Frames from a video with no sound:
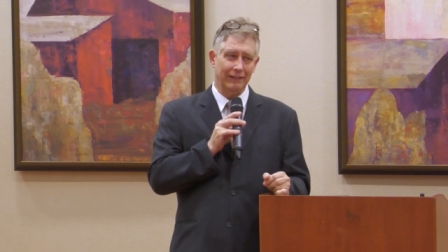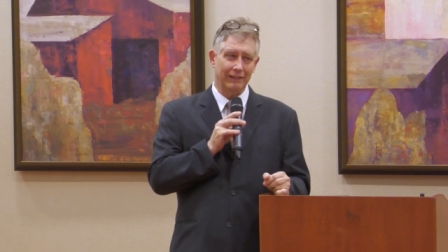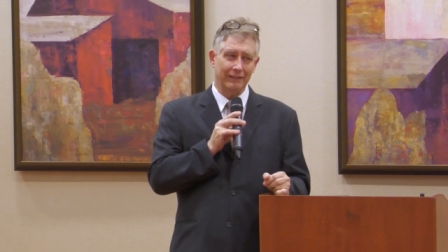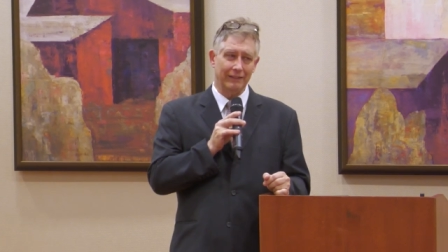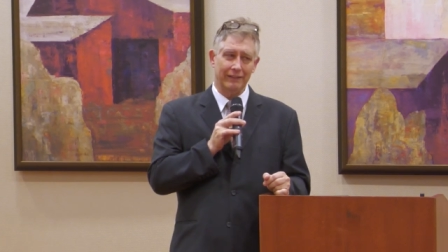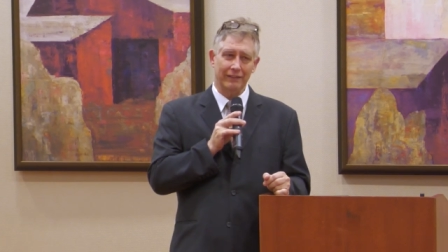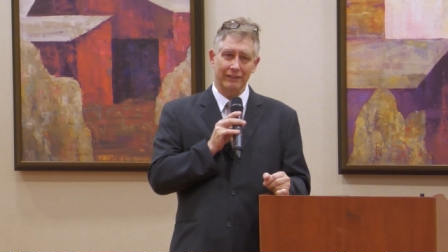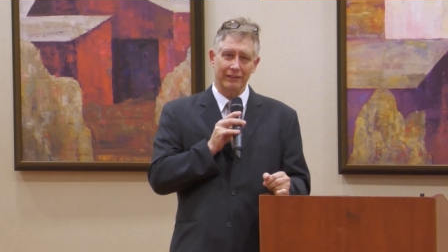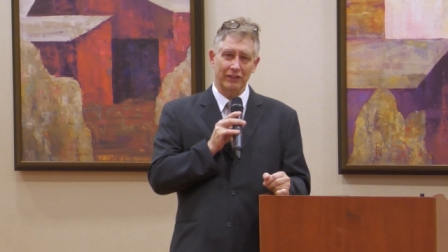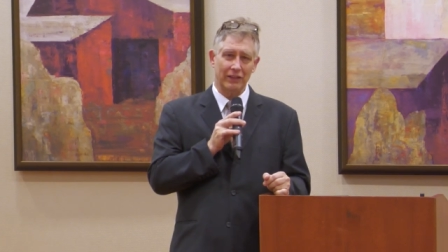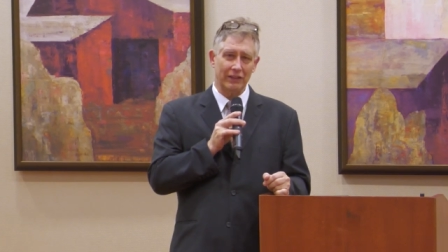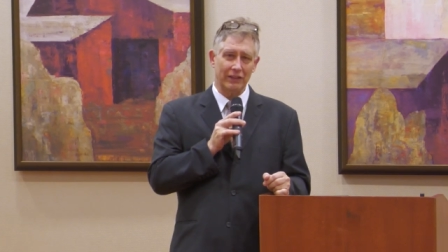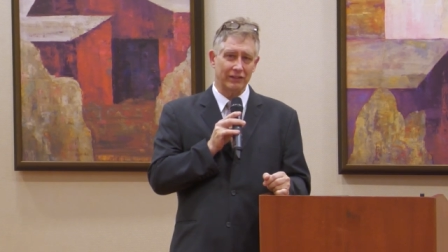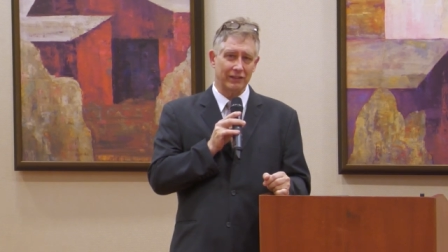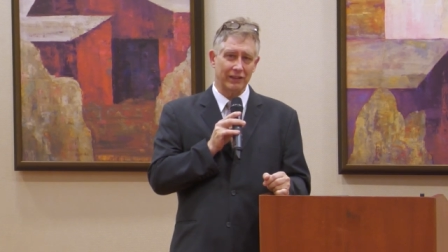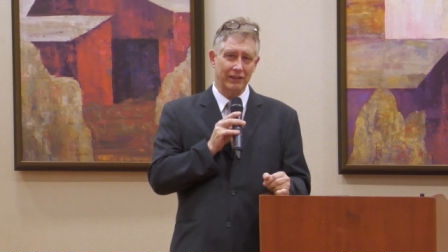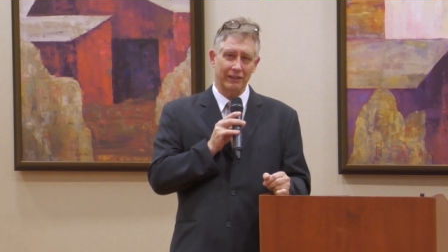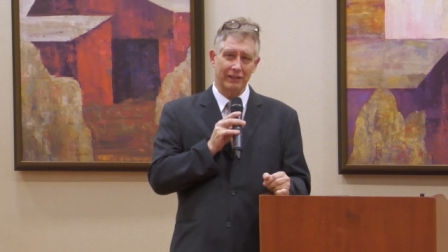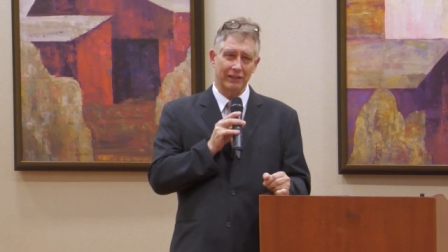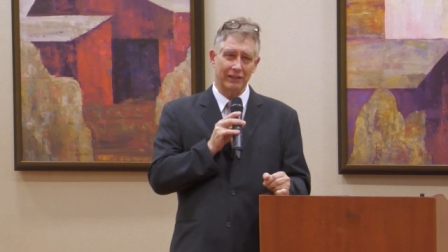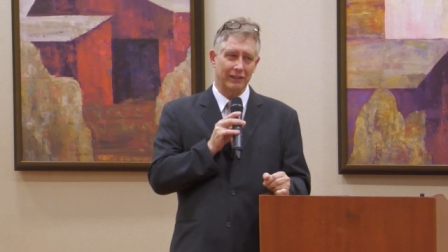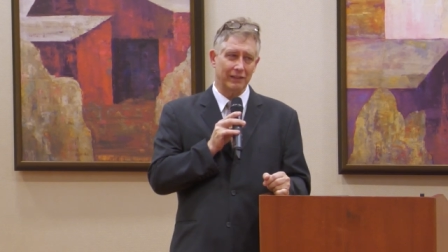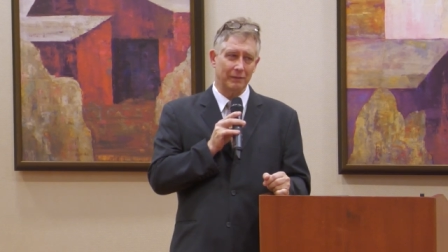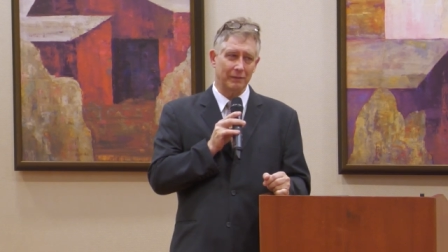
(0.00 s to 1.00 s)
it
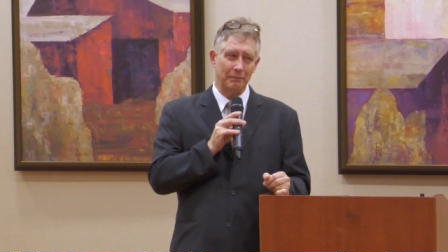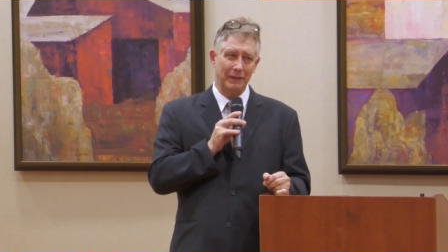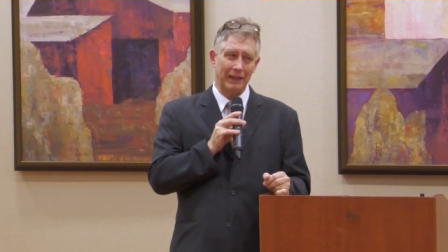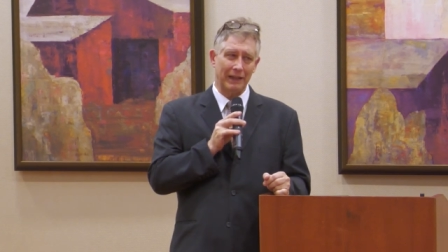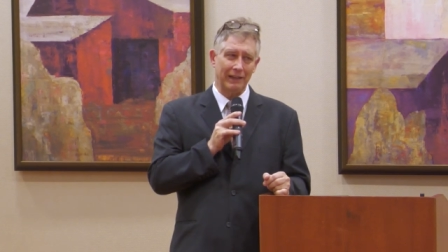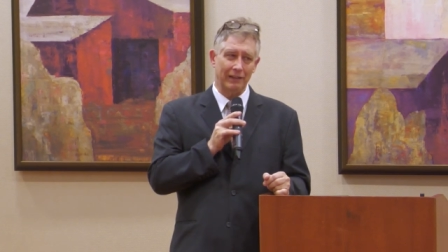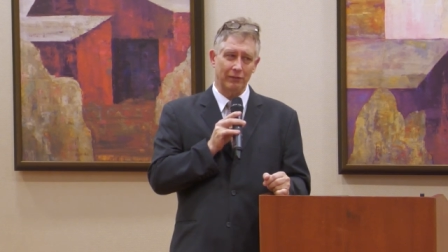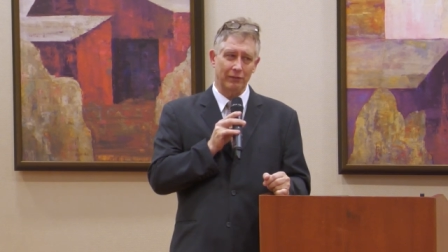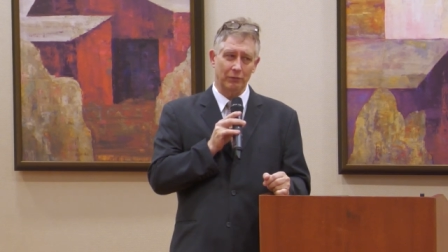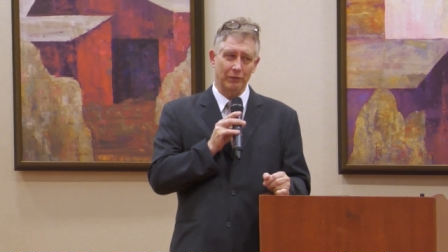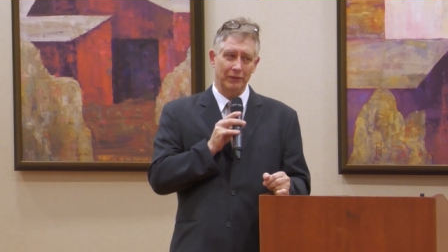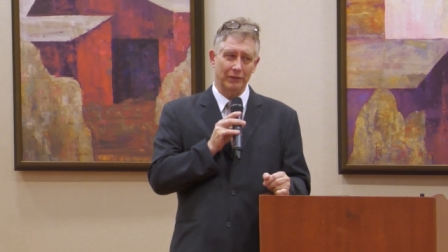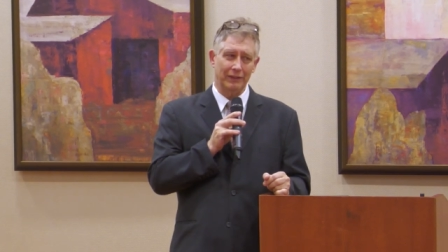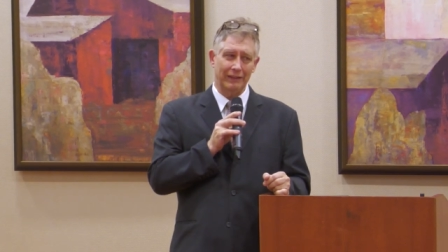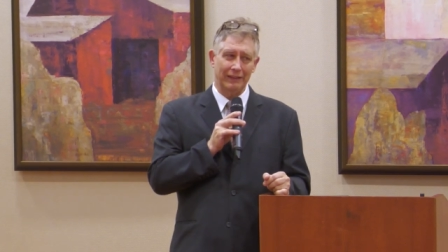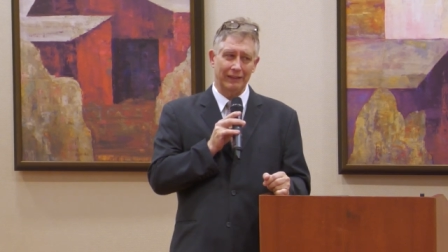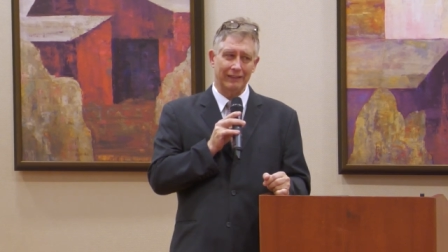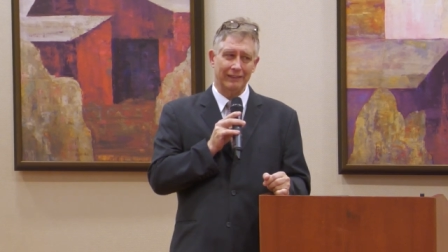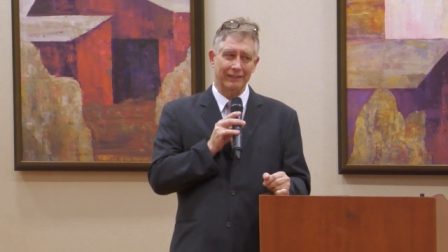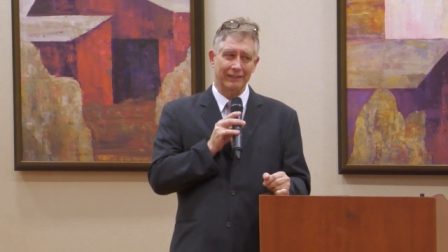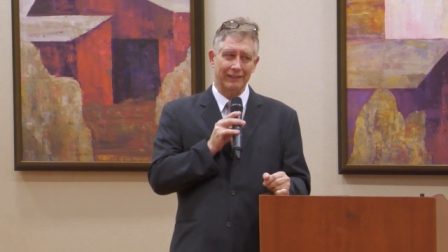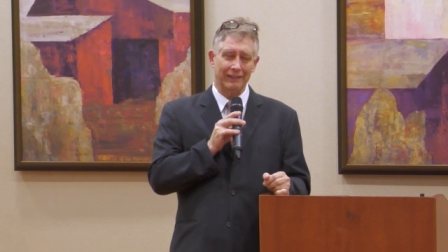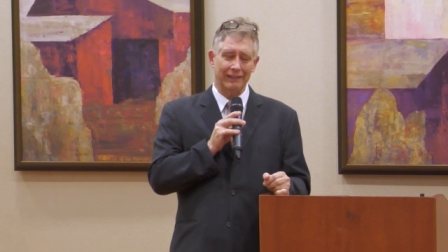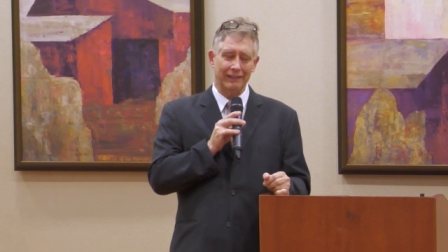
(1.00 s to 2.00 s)
suggested that the pain really
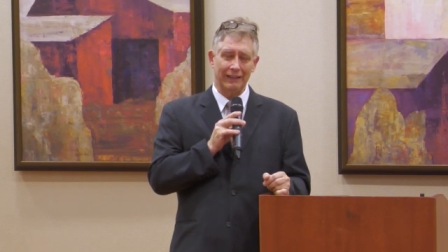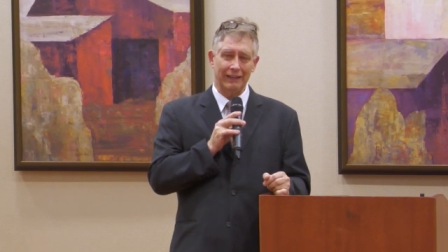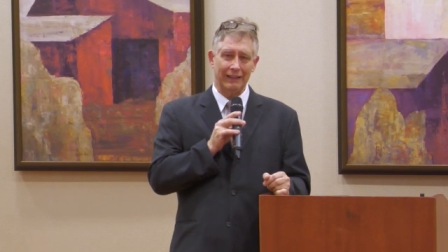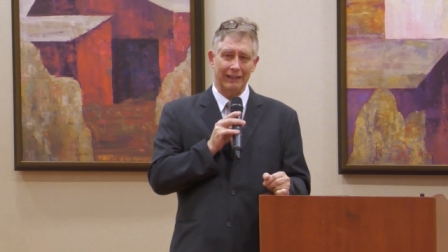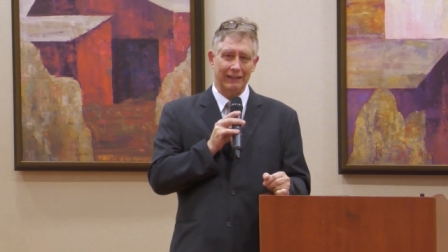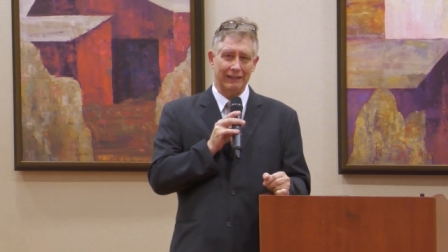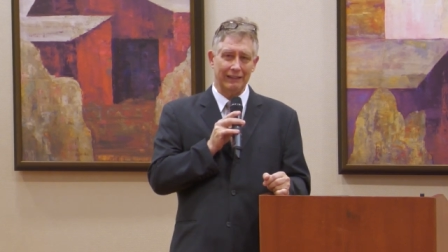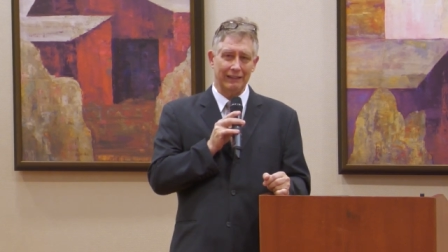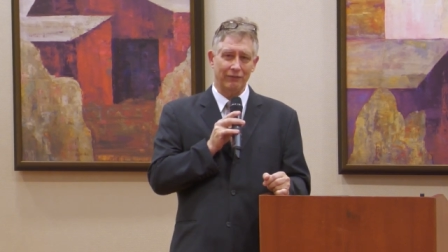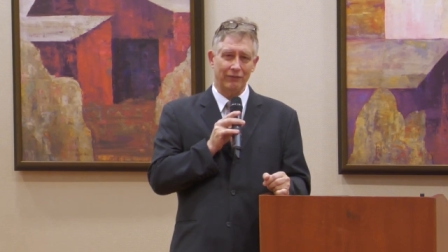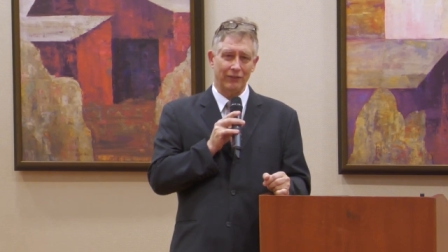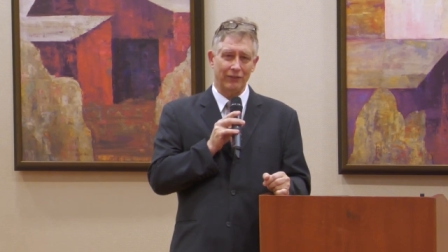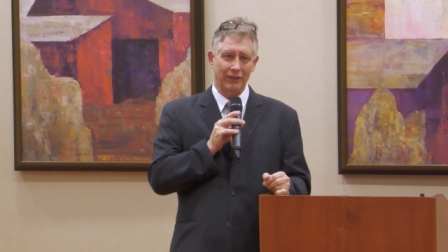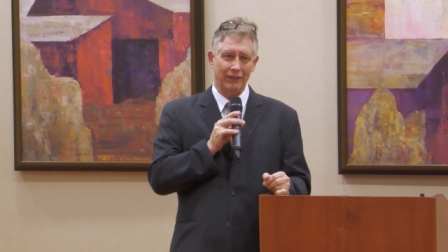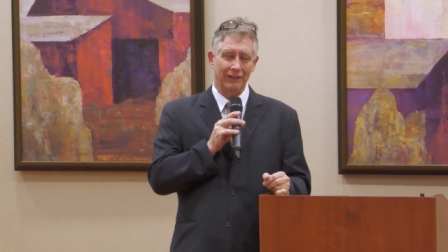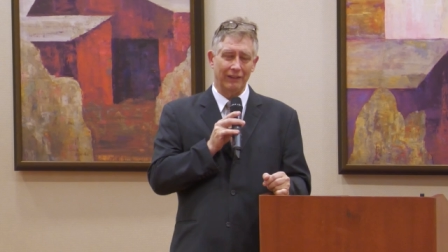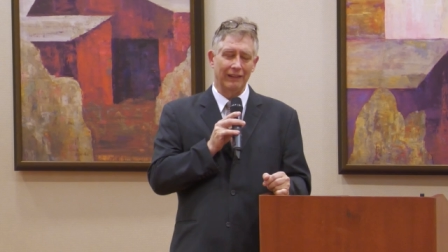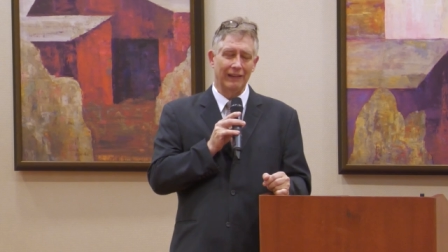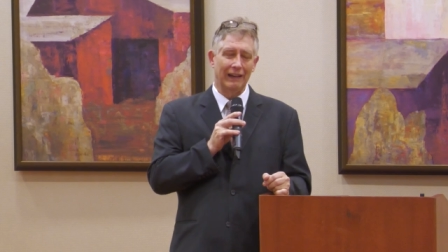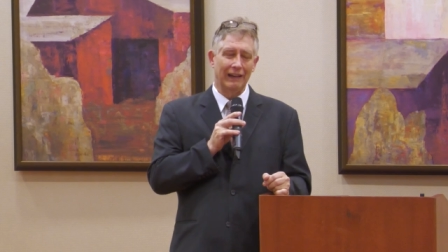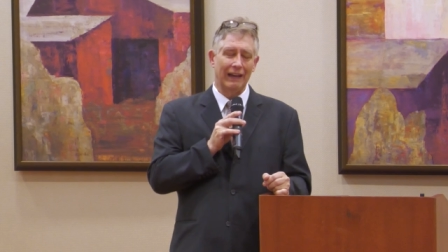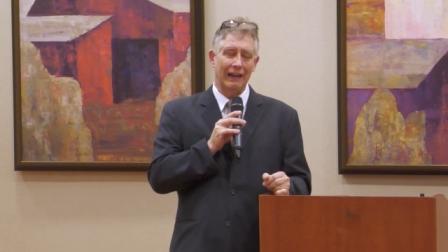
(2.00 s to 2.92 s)
isn't any different.